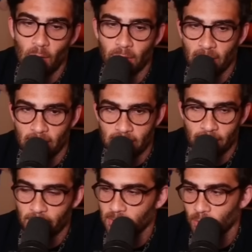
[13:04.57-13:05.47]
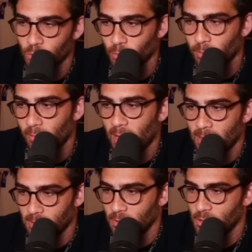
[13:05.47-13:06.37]
outcast them as social
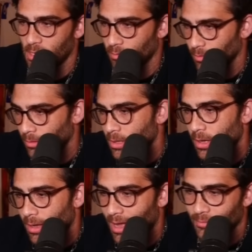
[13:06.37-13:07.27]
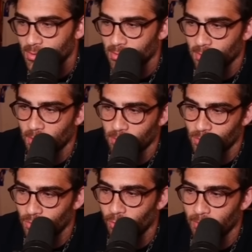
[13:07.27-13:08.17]
pariahs in general. Obviously, there will
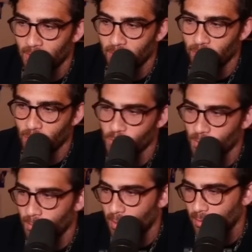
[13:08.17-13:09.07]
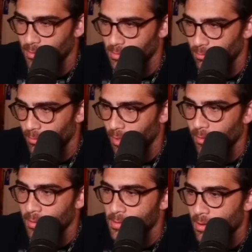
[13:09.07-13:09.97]
still be an enforcement mechanism, but,